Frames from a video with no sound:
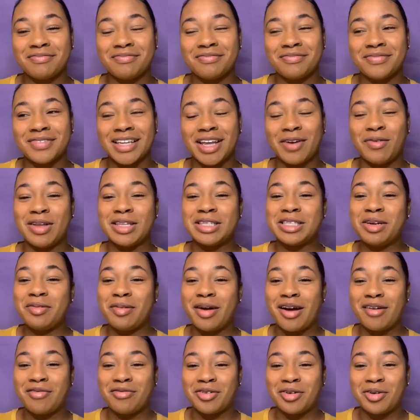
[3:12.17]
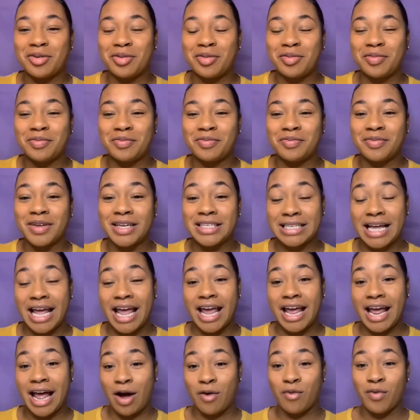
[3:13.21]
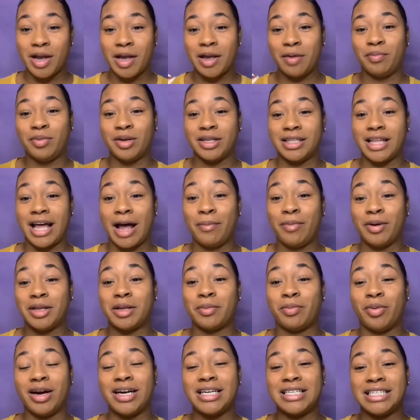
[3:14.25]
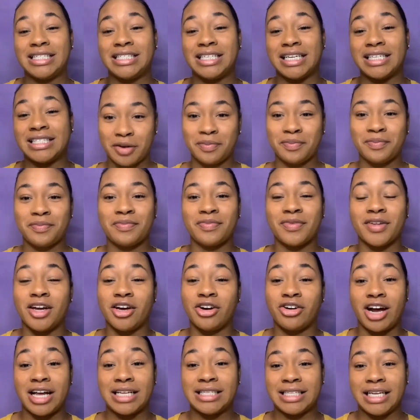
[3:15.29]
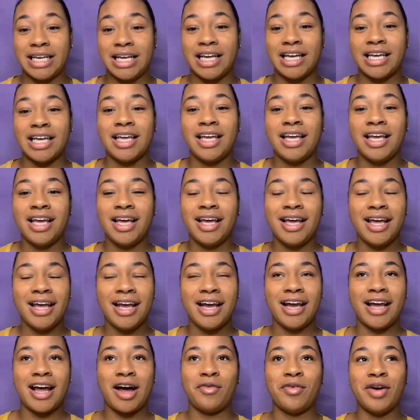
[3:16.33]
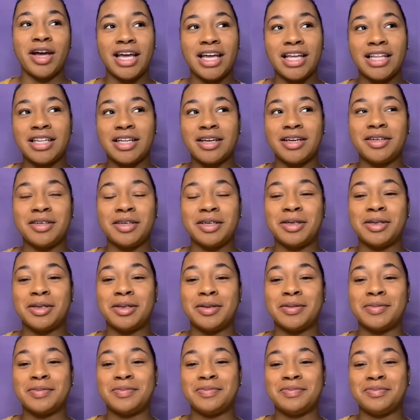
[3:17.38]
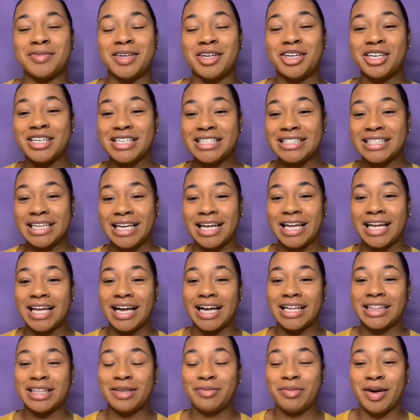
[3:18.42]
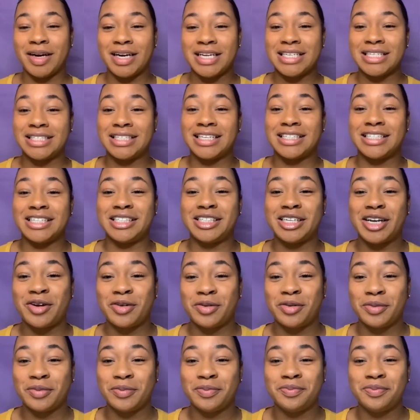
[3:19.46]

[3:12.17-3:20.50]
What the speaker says: went to the bathroom, because I went and I put the pregnancy test under our sink. And I went in the under the sink, got the pregnancy test and showed him.